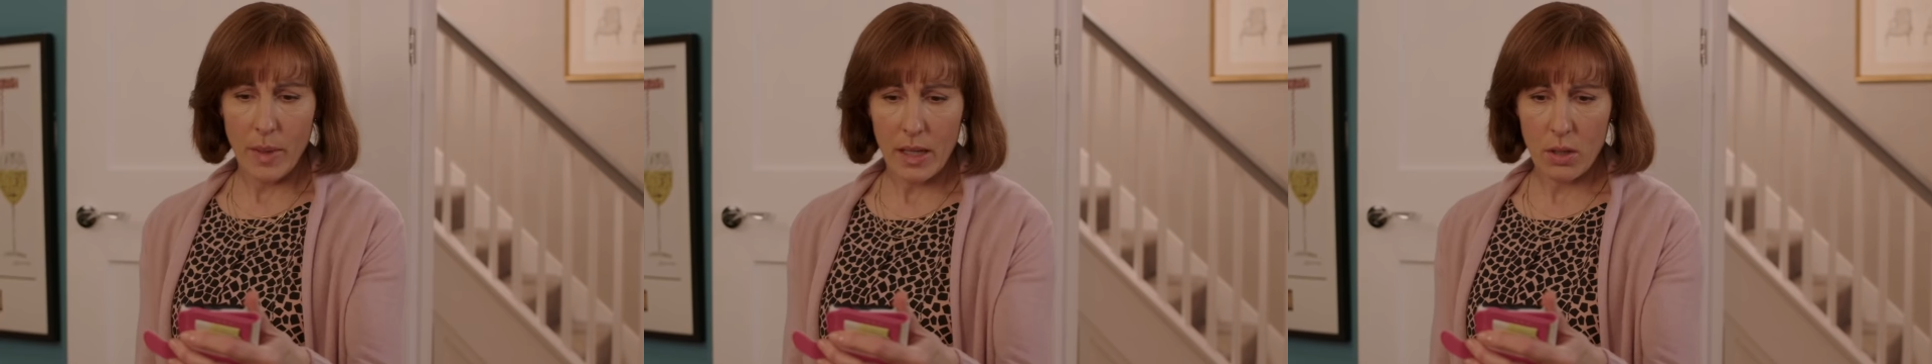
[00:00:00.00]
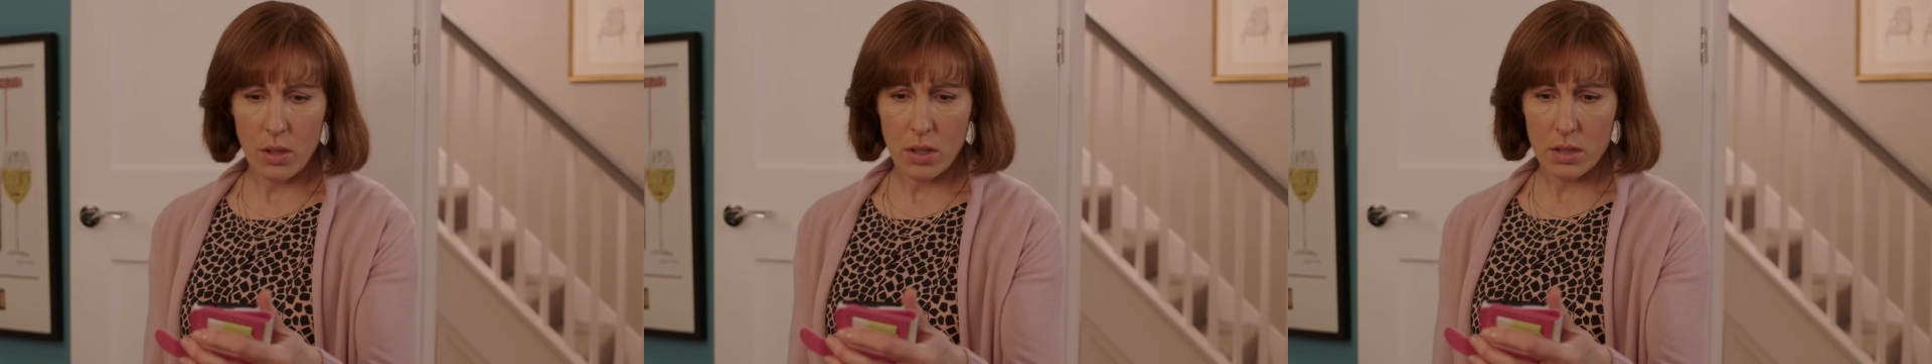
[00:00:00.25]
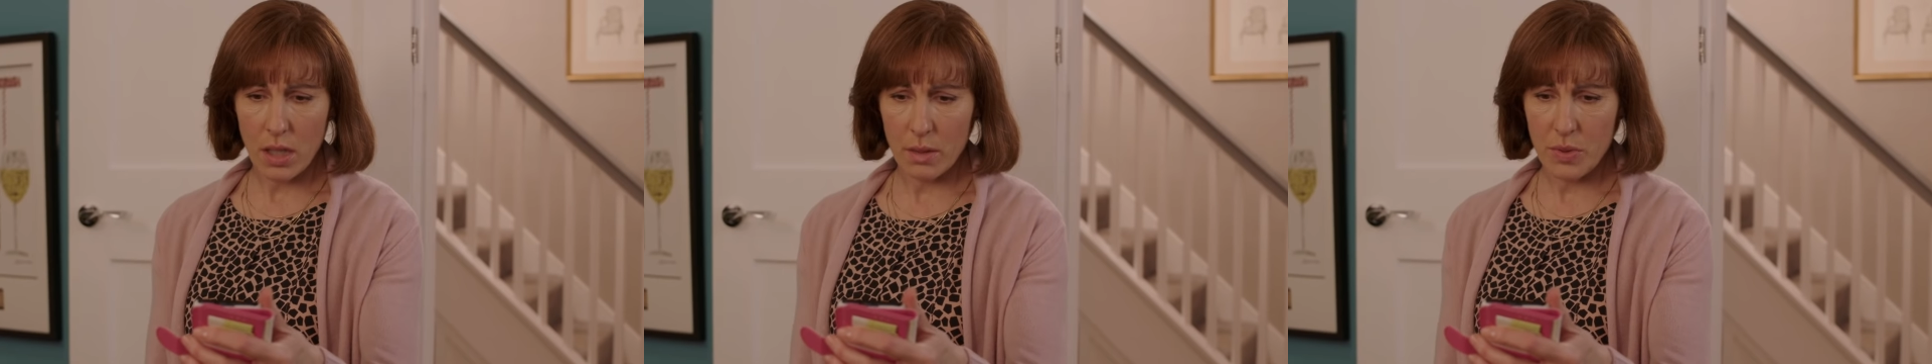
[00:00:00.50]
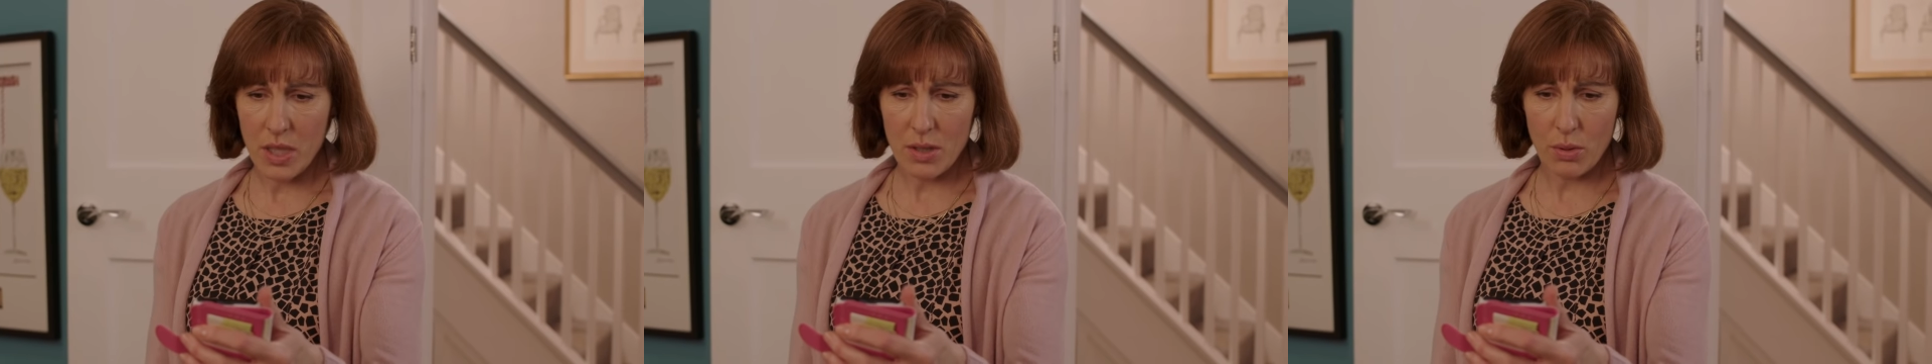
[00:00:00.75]
my God, I
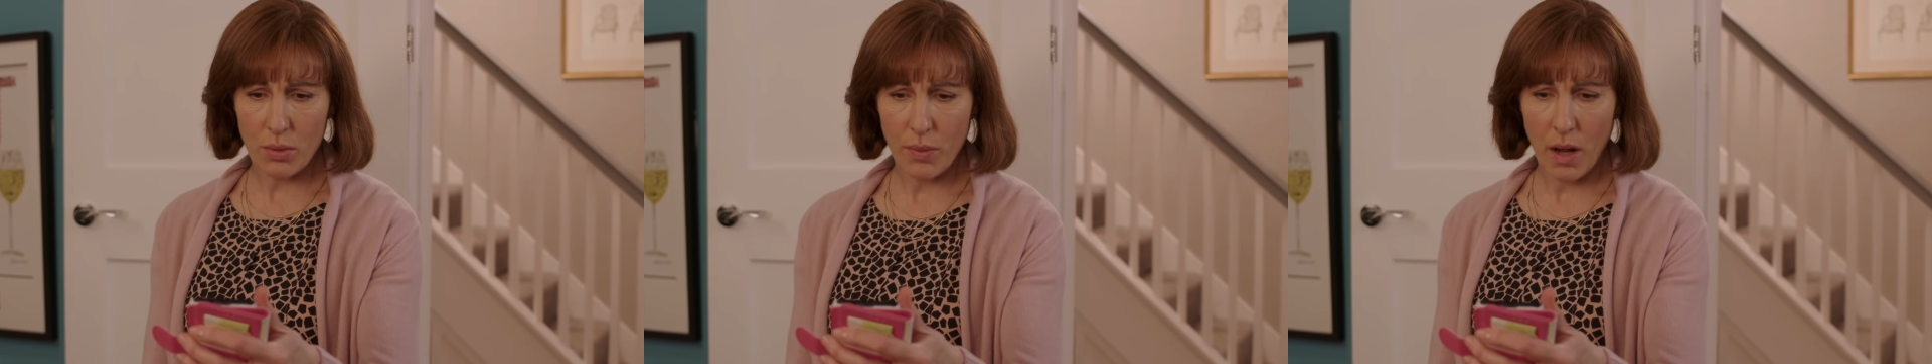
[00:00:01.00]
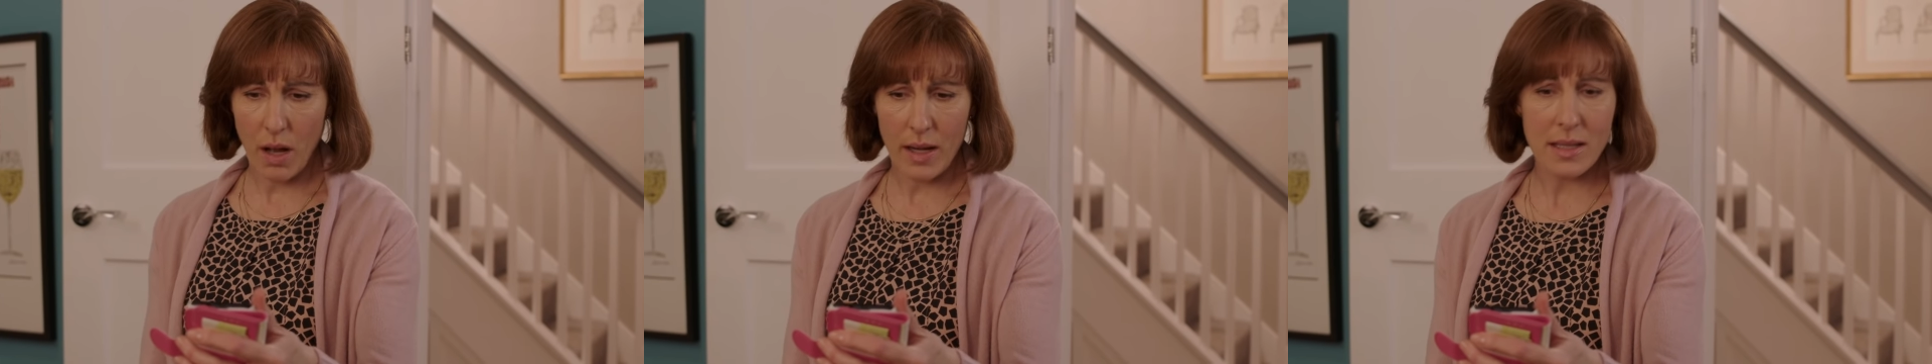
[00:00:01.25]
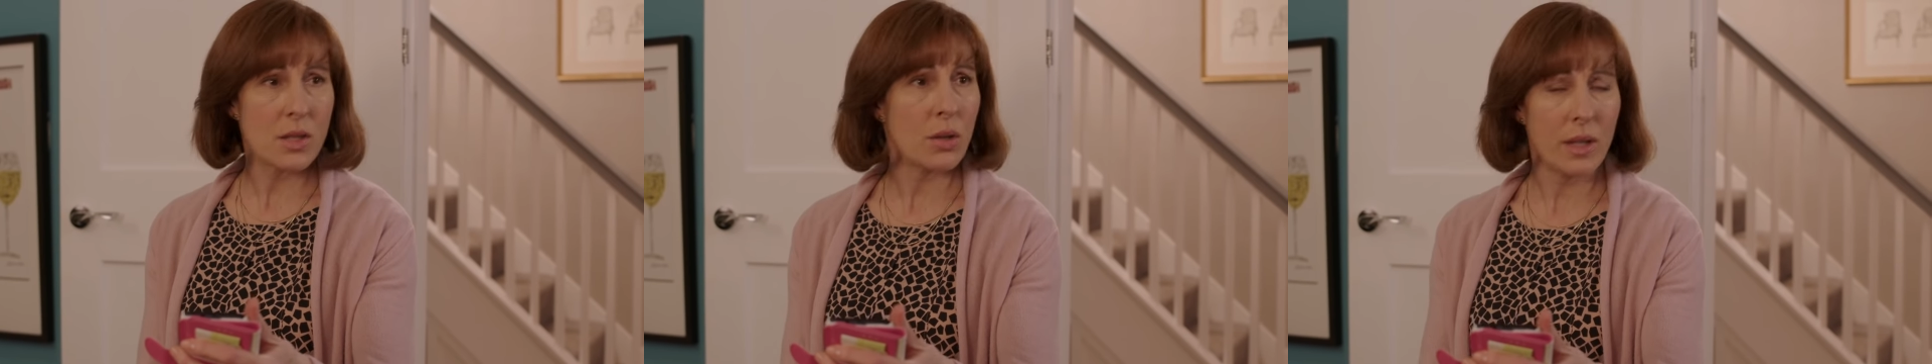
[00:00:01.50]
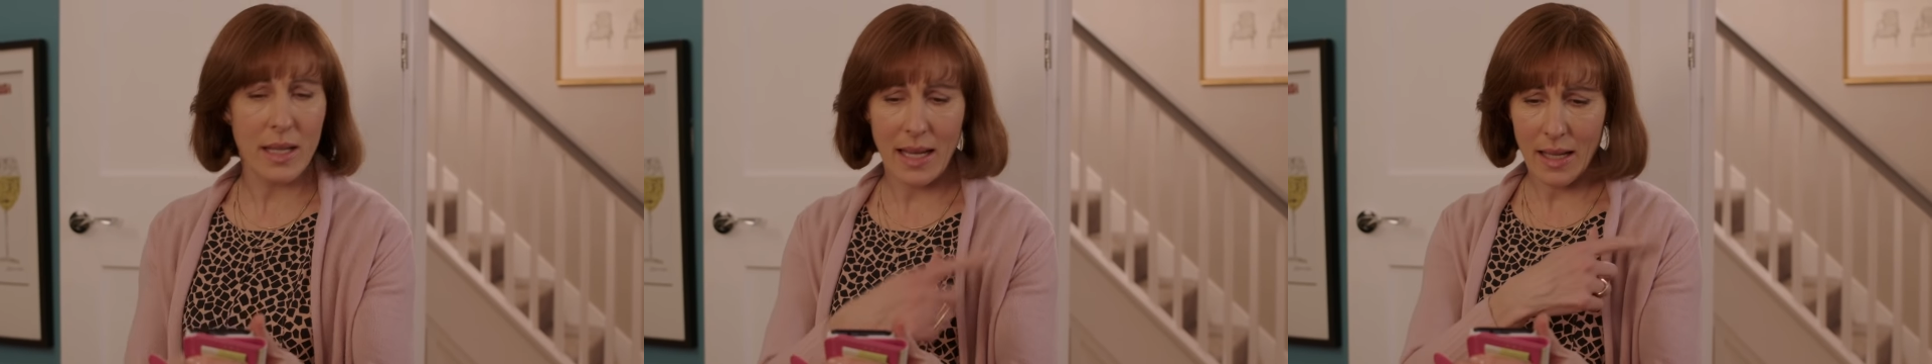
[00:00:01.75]
hope she's all right.
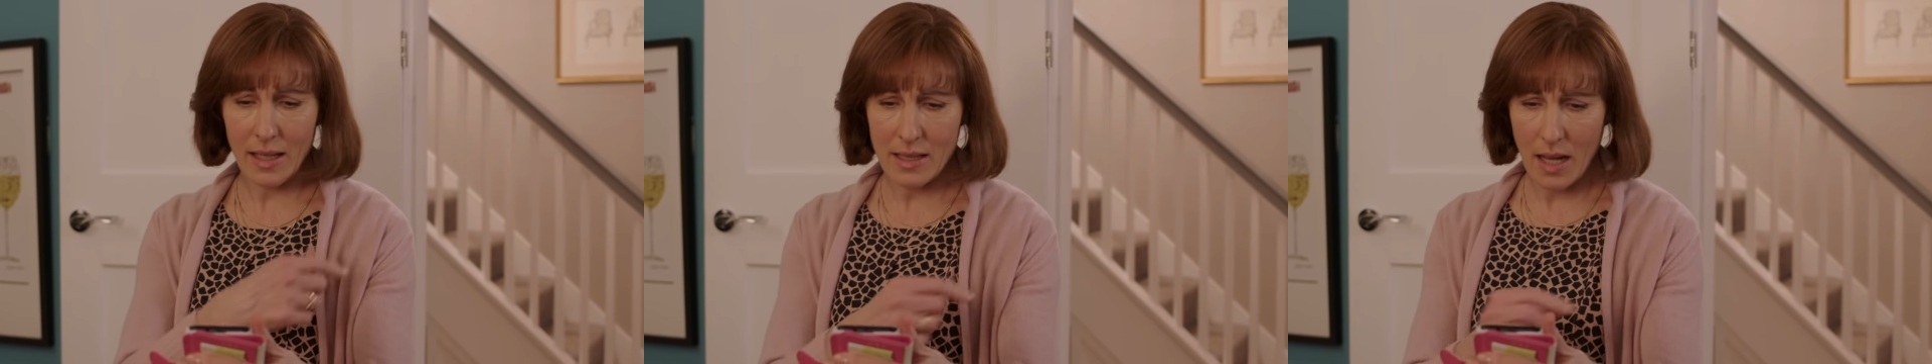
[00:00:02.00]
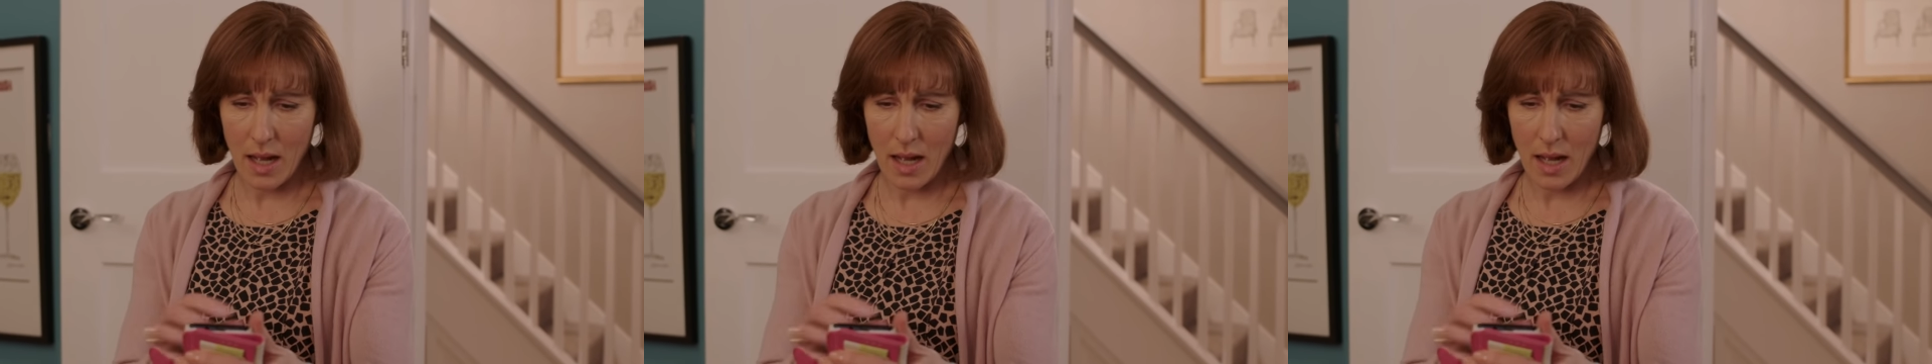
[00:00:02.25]
Johnny, get your